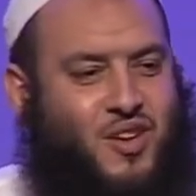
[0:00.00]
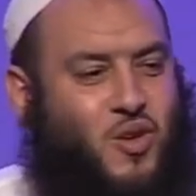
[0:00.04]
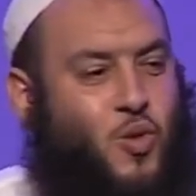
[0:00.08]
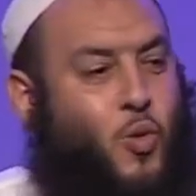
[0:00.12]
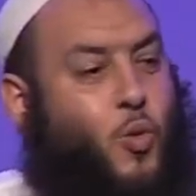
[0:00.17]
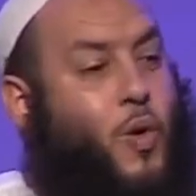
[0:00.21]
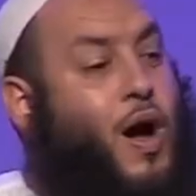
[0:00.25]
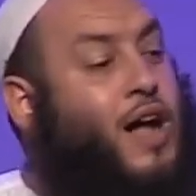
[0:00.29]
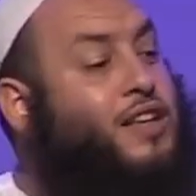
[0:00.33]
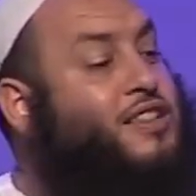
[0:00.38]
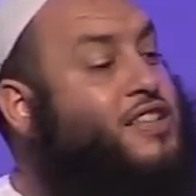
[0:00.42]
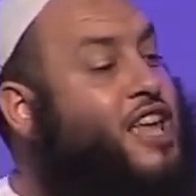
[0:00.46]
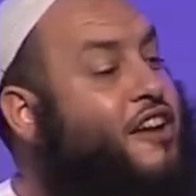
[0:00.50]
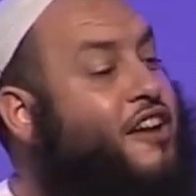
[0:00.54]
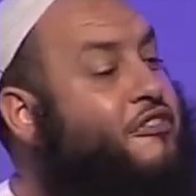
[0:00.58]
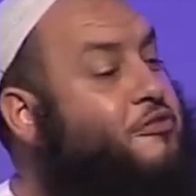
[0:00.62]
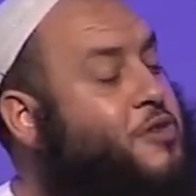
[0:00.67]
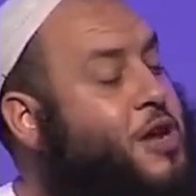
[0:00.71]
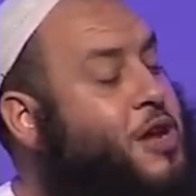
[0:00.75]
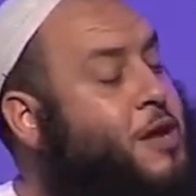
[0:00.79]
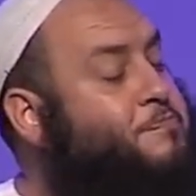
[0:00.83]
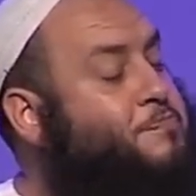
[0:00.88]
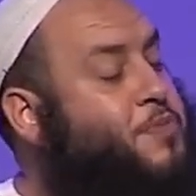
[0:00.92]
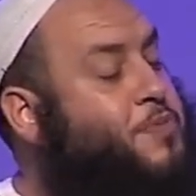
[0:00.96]
What have
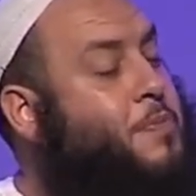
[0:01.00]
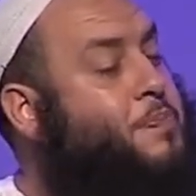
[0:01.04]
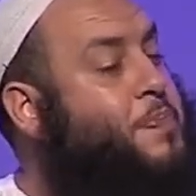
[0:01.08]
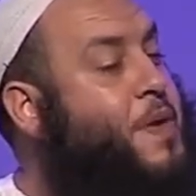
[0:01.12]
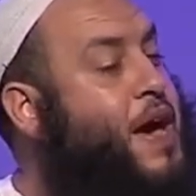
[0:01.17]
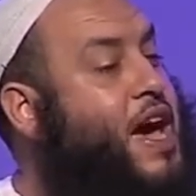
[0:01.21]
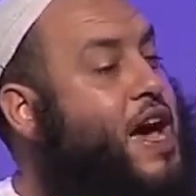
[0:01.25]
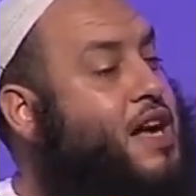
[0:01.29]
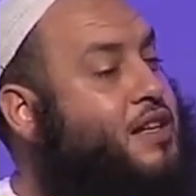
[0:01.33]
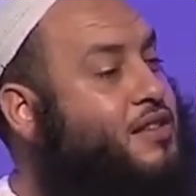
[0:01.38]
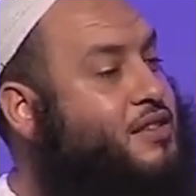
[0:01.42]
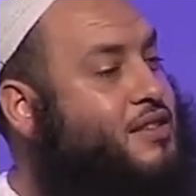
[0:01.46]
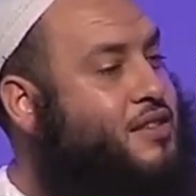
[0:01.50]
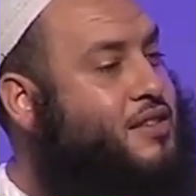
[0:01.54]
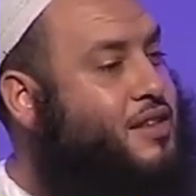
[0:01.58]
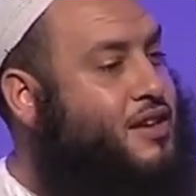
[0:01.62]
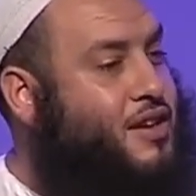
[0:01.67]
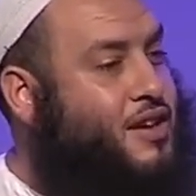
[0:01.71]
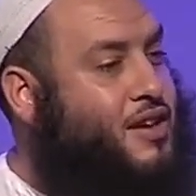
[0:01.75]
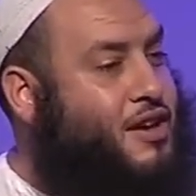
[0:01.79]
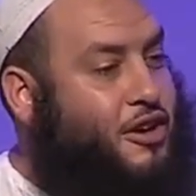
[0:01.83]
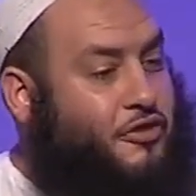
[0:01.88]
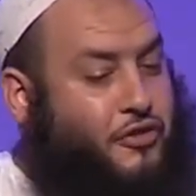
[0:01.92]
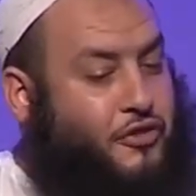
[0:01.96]
we prepared
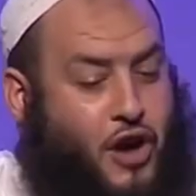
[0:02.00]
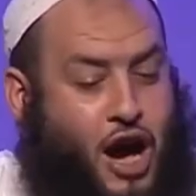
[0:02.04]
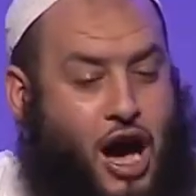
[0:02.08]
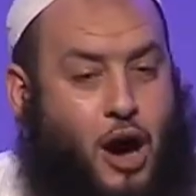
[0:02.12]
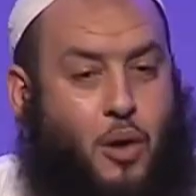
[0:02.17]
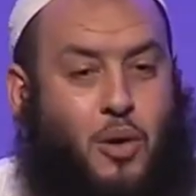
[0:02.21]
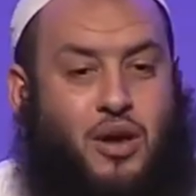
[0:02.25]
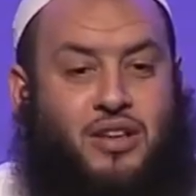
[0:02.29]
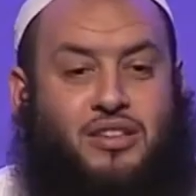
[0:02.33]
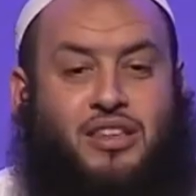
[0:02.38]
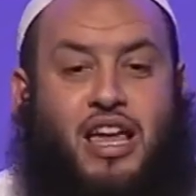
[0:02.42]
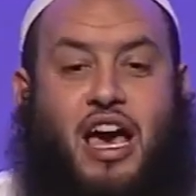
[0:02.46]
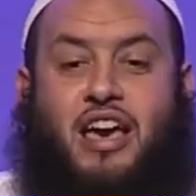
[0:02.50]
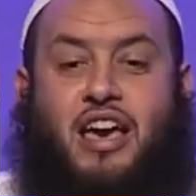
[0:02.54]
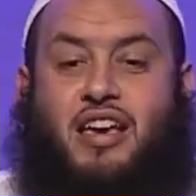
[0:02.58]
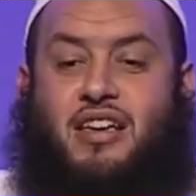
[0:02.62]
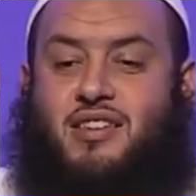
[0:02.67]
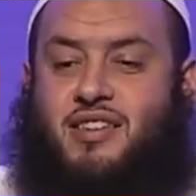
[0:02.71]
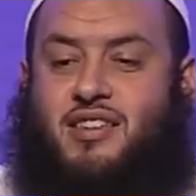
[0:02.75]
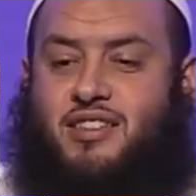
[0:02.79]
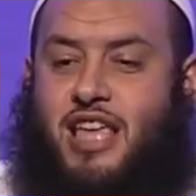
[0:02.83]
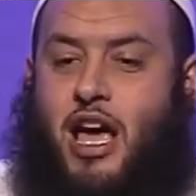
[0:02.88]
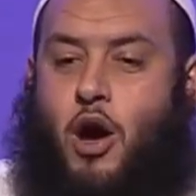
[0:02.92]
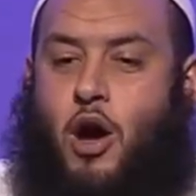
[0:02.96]
for our
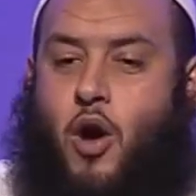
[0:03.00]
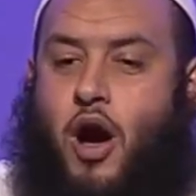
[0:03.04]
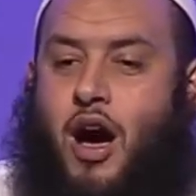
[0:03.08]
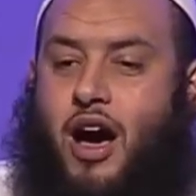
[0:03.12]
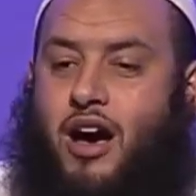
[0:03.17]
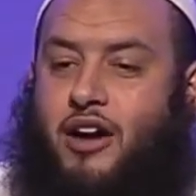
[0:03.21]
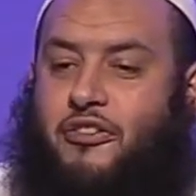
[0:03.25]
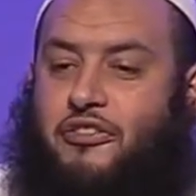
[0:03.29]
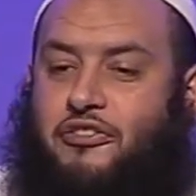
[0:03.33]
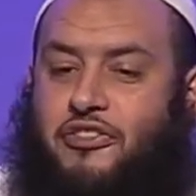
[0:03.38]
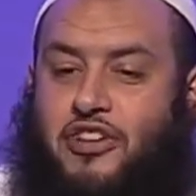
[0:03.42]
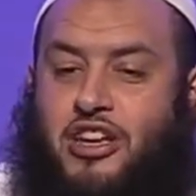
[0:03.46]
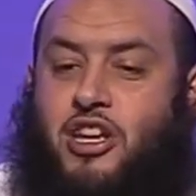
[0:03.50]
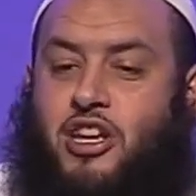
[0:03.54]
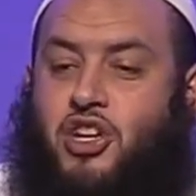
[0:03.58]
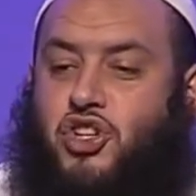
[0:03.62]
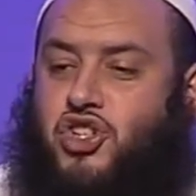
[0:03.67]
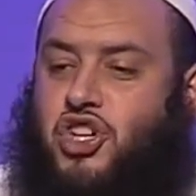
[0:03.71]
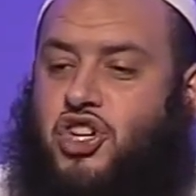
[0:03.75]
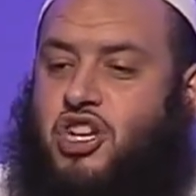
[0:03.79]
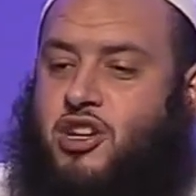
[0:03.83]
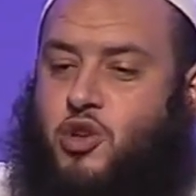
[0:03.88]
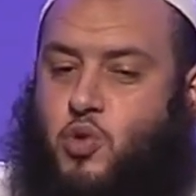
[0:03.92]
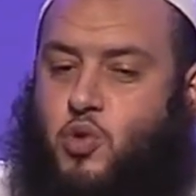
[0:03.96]
days that are
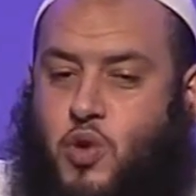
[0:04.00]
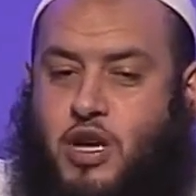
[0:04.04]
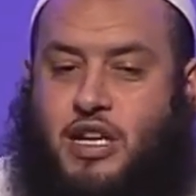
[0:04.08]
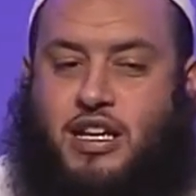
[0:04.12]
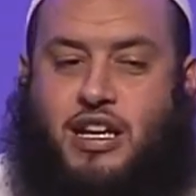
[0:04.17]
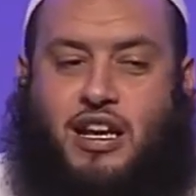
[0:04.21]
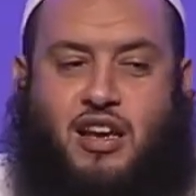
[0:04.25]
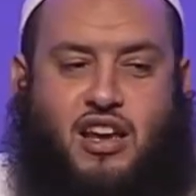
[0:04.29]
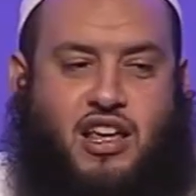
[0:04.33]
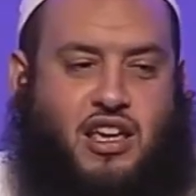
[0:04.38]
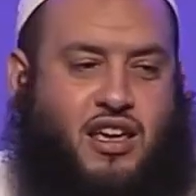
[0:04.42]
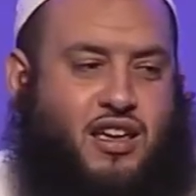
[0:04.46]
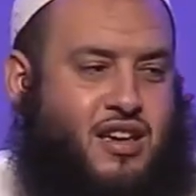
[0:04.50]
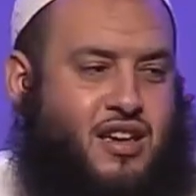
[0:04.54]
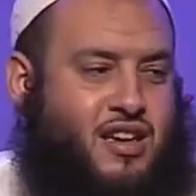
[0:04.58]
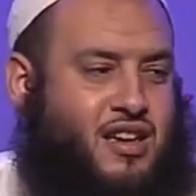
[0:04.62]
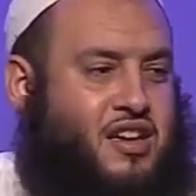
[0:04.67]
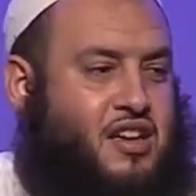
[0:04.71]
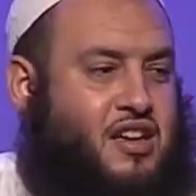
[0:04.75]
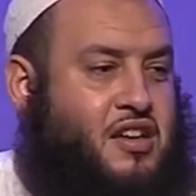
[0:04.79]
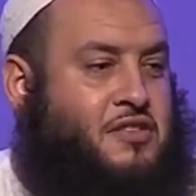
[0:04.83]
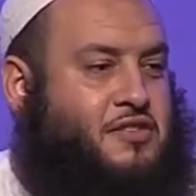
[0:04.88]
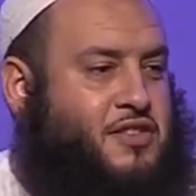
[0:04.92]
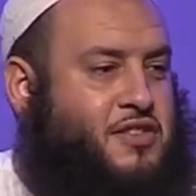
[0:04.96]
finishing quickly
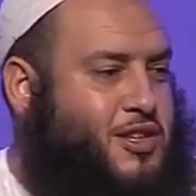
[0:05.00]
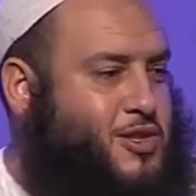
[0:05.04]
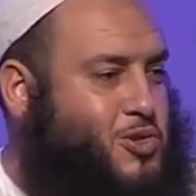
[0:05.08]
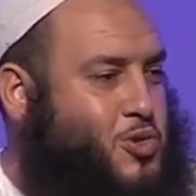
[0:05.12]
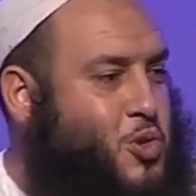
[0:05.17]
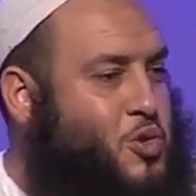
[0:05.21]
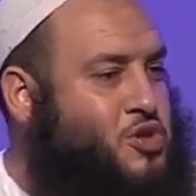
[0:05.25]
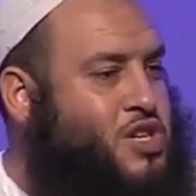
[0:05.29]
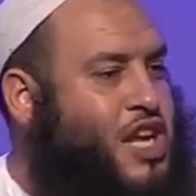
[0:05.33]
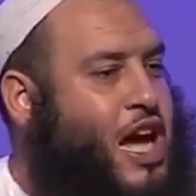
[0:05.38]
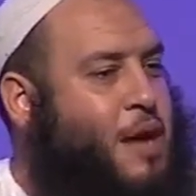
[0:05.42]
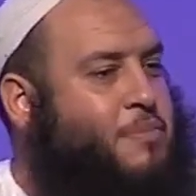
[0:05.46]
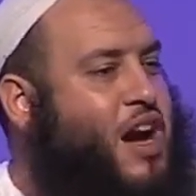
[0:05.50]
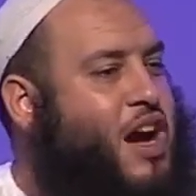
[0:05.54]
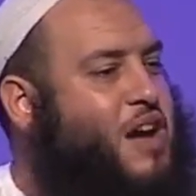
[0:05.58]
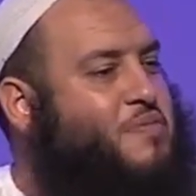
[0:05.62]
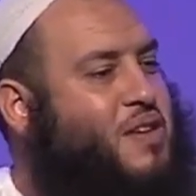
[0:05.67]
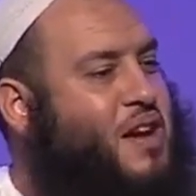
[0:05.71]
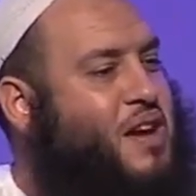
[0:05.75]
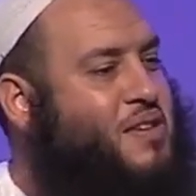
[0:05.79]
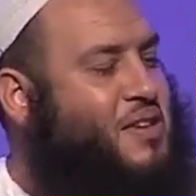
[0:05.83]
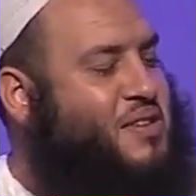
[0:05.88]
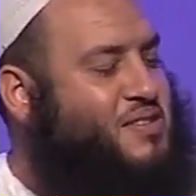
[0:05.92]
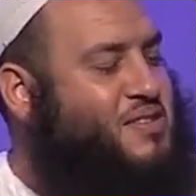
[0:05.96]
in this dunya, my
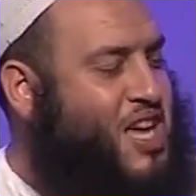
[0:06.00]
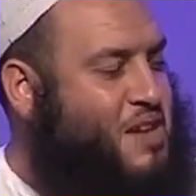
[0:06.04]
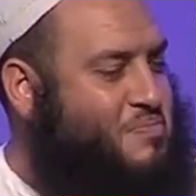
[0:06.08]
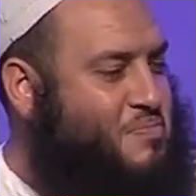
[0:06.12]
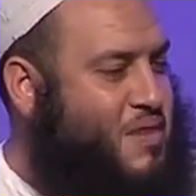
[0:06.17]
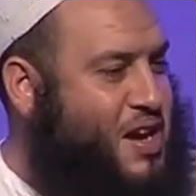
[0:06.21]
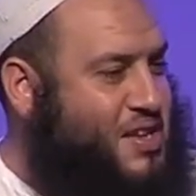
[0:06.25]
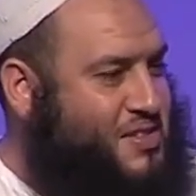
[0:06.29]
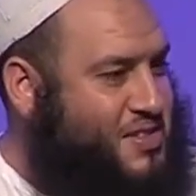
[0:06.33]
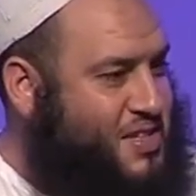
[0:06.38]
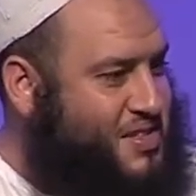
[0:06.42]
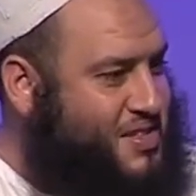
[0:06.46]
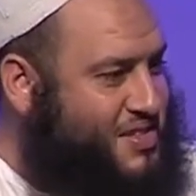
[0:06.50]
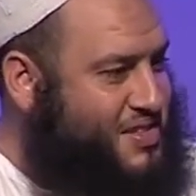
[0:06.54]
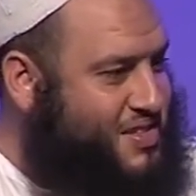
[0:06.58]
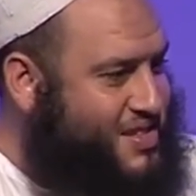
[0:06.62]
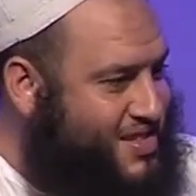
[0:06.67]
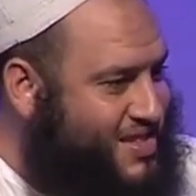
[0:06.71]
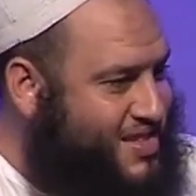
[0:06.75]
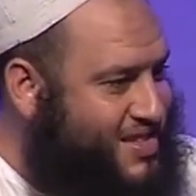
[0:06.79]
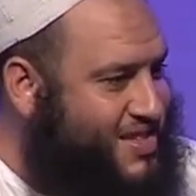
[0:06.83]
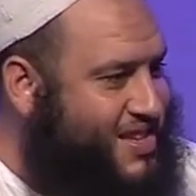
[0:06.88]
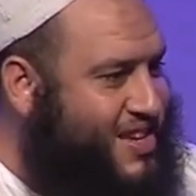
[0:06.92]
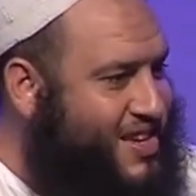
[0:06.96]
brothers and my
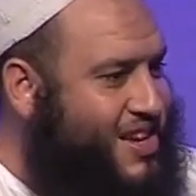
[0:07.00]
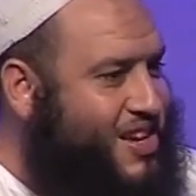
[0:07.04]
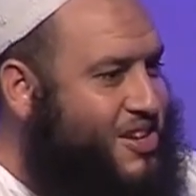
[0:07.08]
sisters?